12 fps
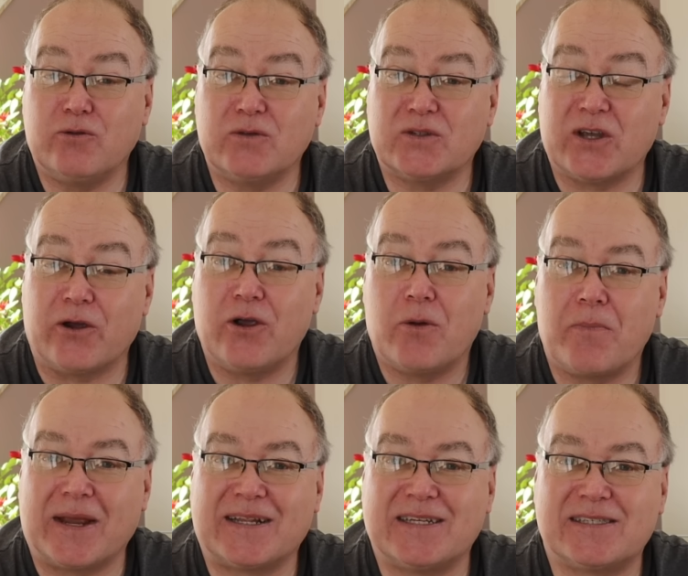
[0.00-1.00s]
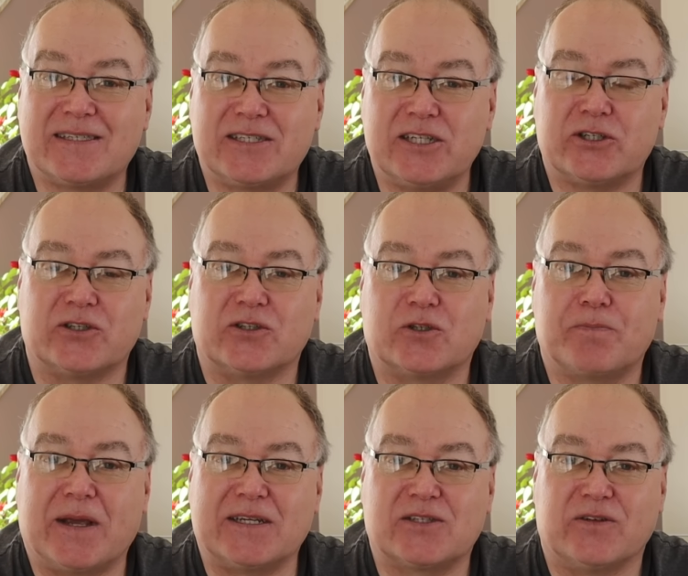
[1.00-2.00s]
can also make decisions
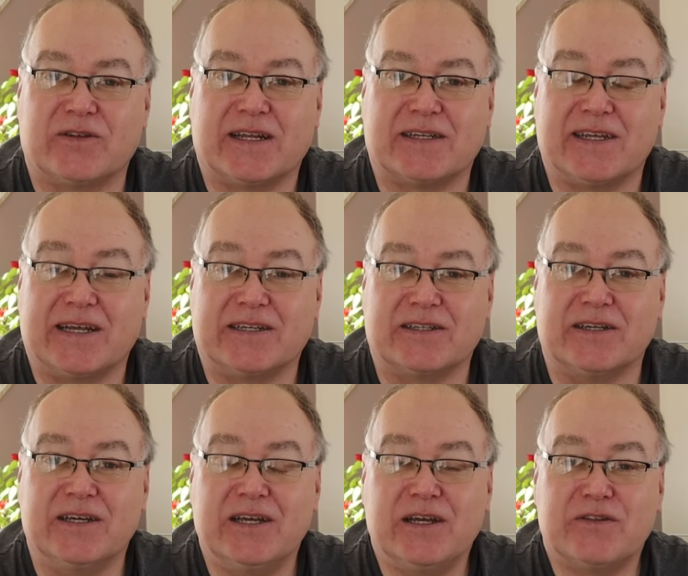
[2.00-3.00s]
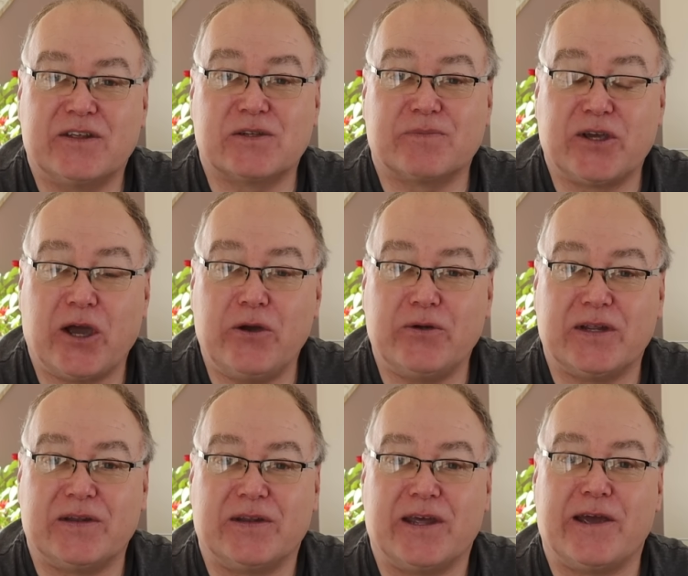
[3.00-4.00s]
based on that data. There's some code
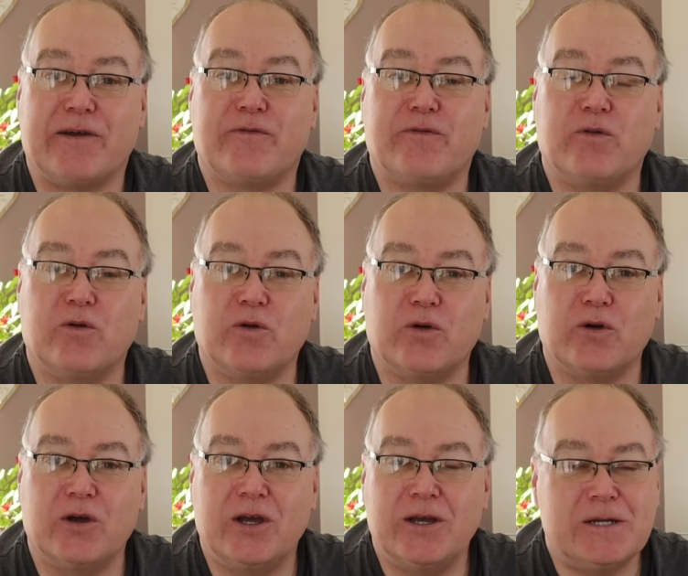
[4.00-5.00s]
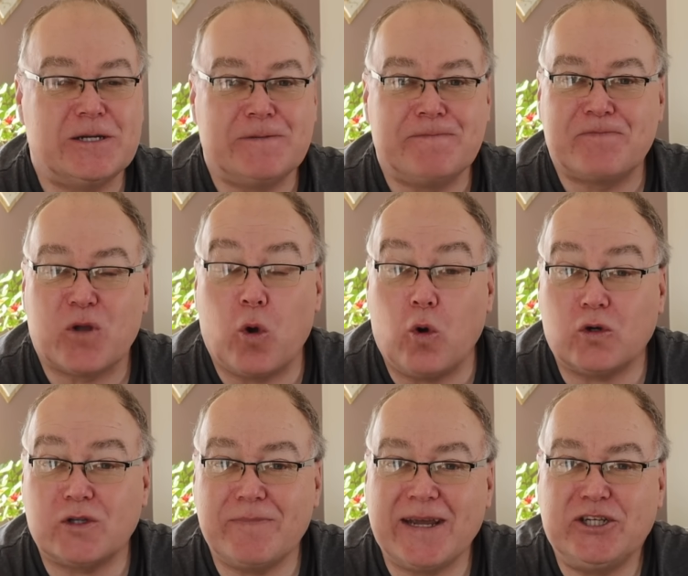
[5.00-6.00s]
in there for
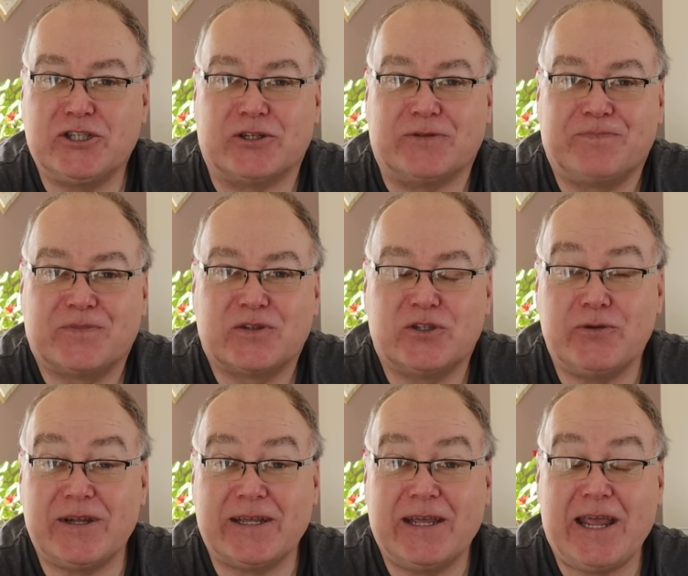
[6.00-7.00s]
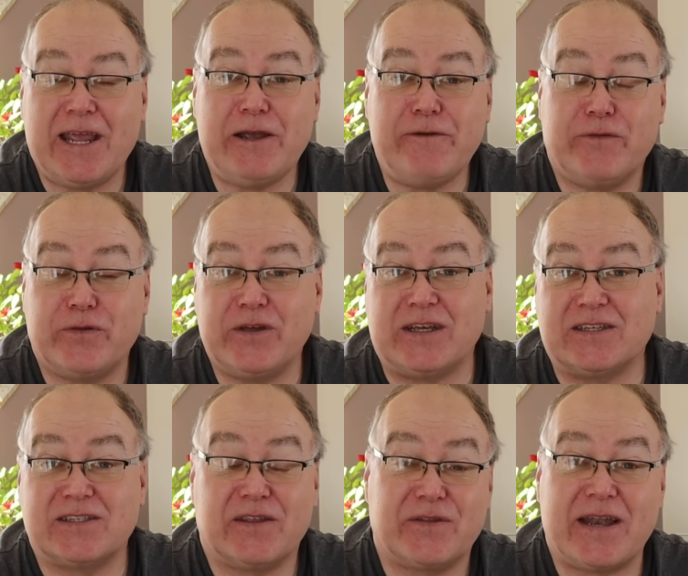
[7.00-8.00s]
automation, doing if
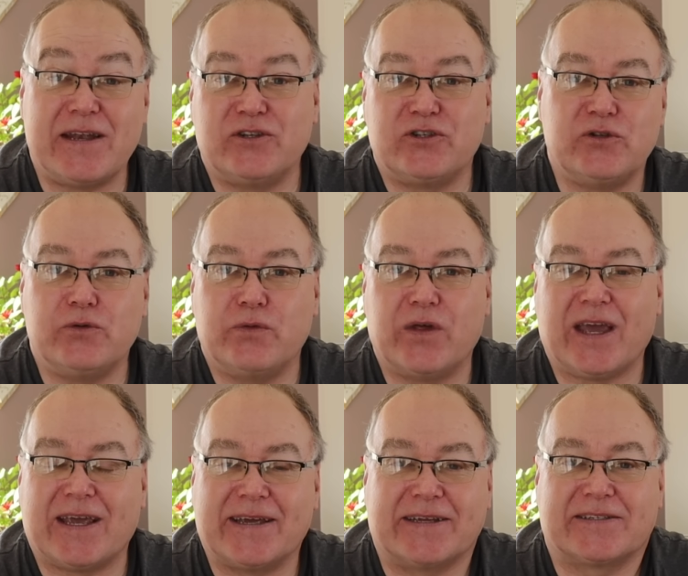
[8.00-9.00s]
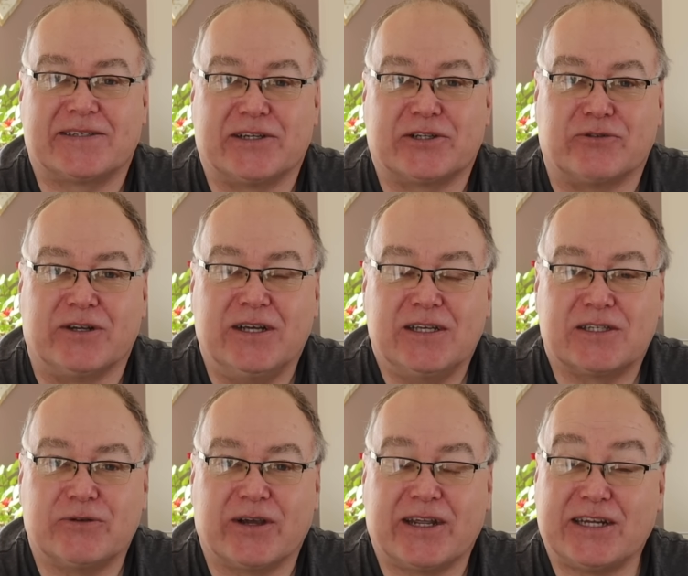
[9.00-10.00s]
this, then do that, etc.
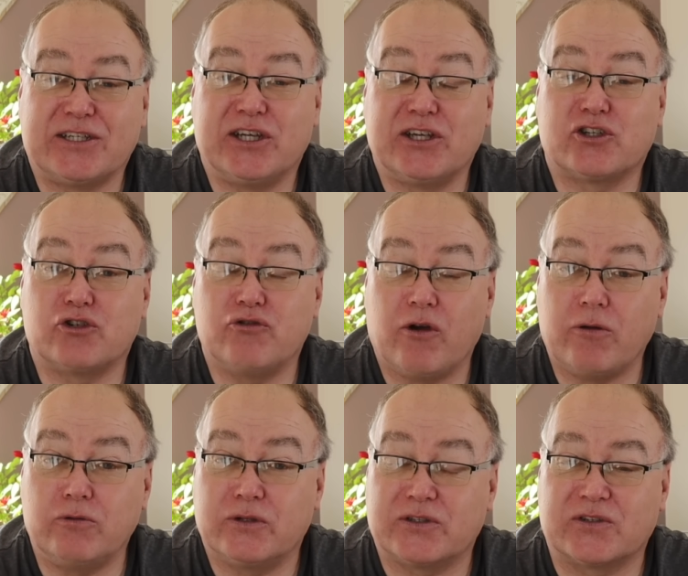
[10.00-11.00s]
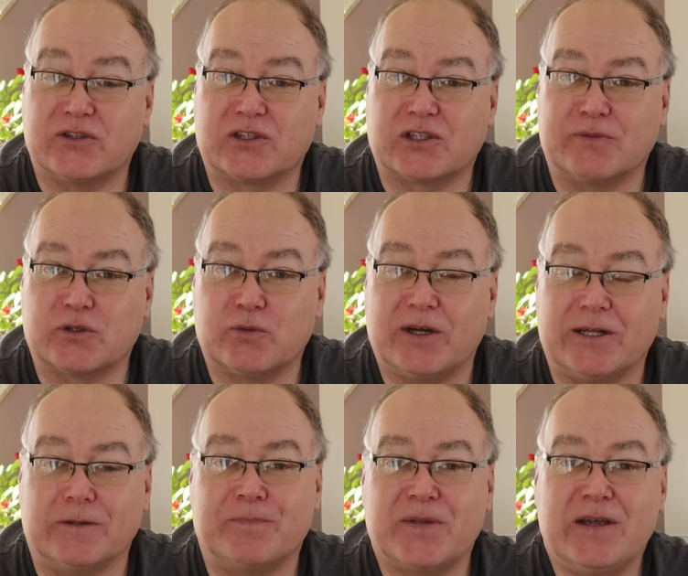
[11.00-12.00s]
So I can actually control the system as
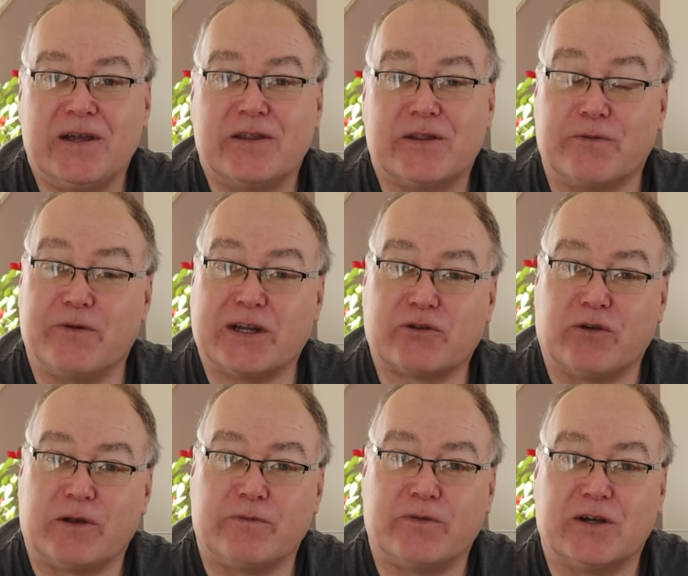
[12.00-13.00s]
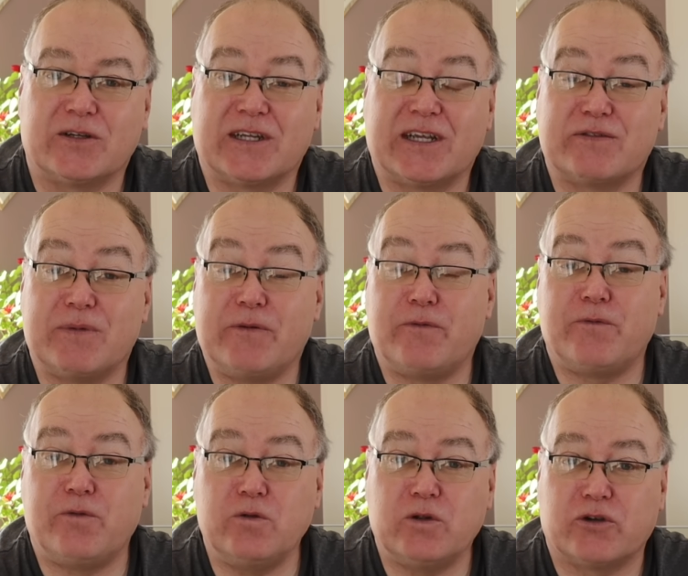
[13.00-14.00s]
well. The Victron inverter gives me
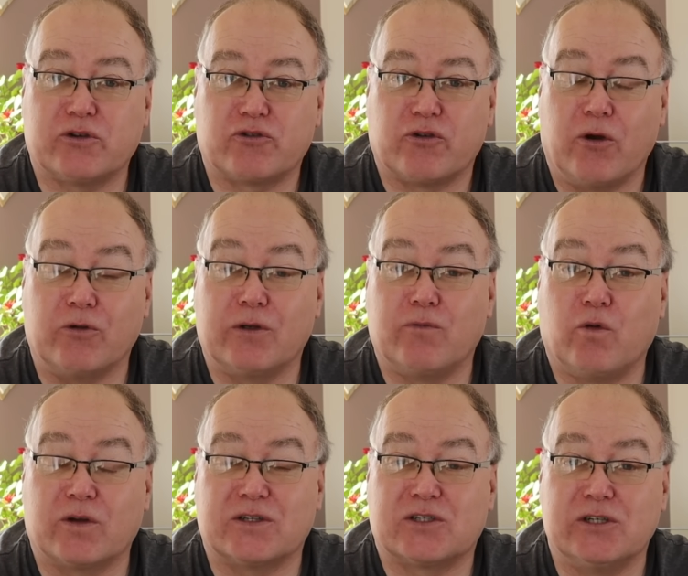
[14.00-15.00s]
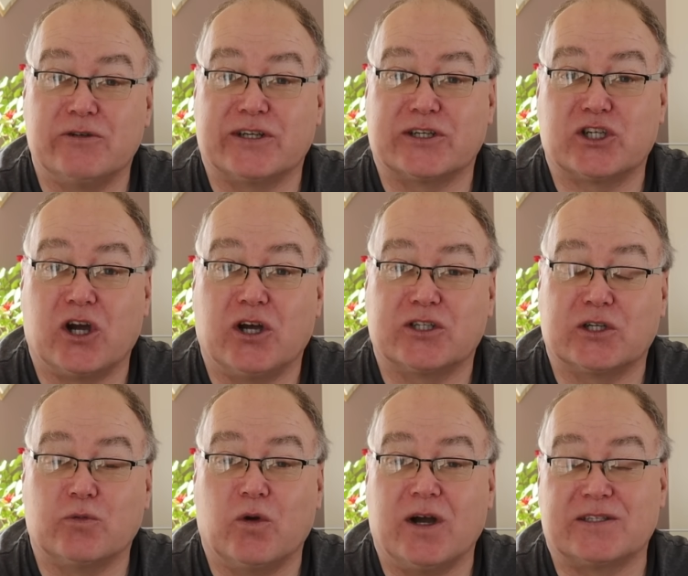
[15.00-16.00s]
full control of what it's doing,
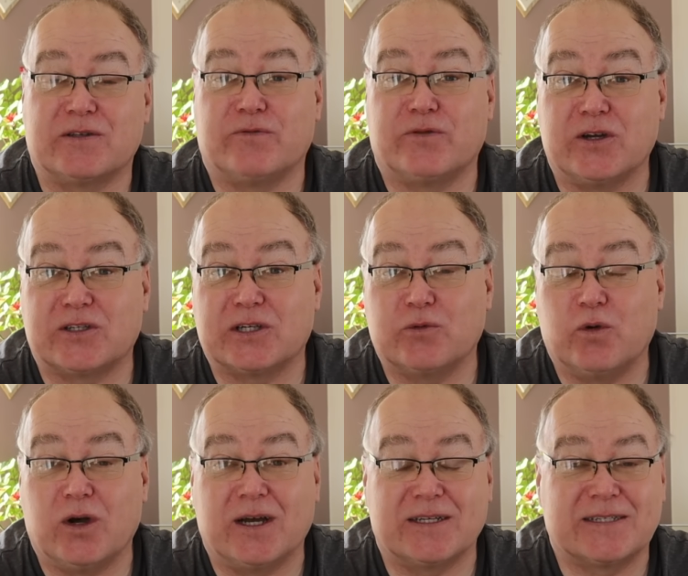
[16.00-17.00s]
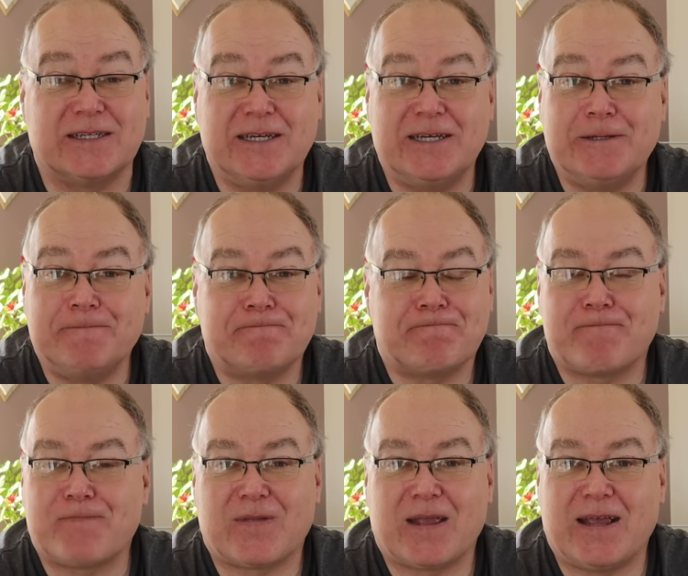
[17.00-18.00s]
charging-wise, inverting-wise.
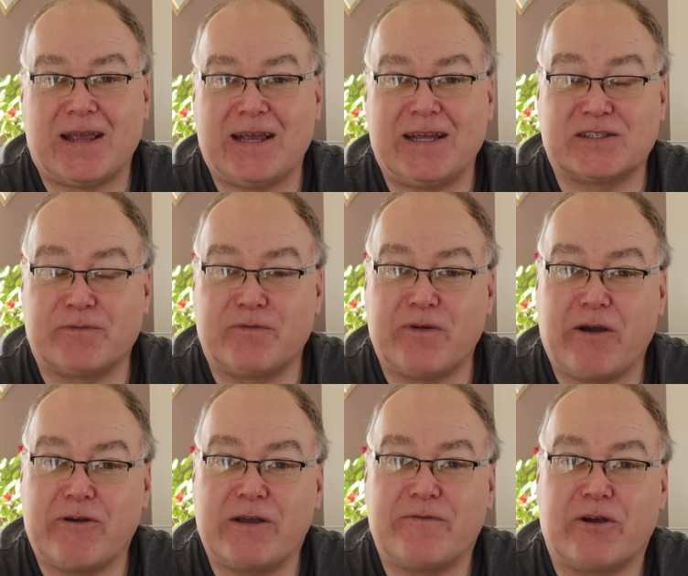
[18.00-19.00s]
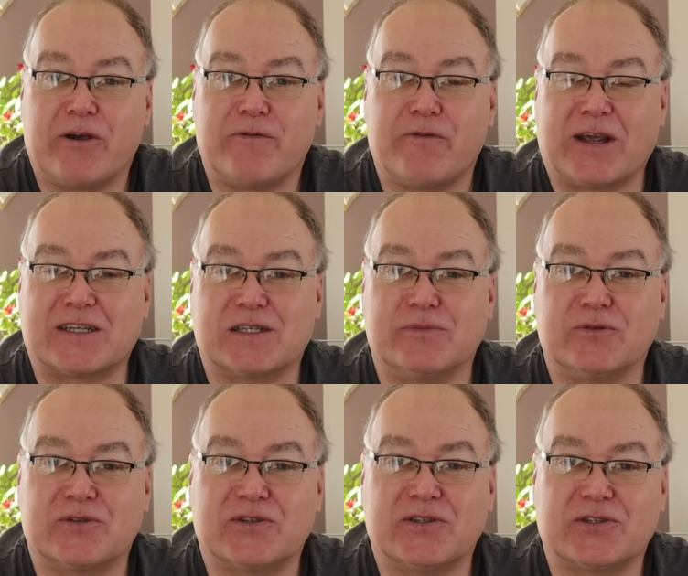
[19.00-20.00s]
It's a very, very
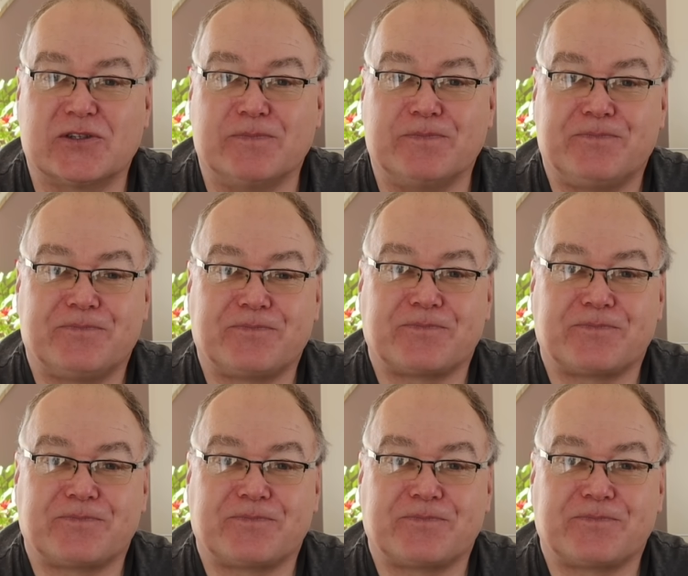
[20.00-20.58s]
flexible system.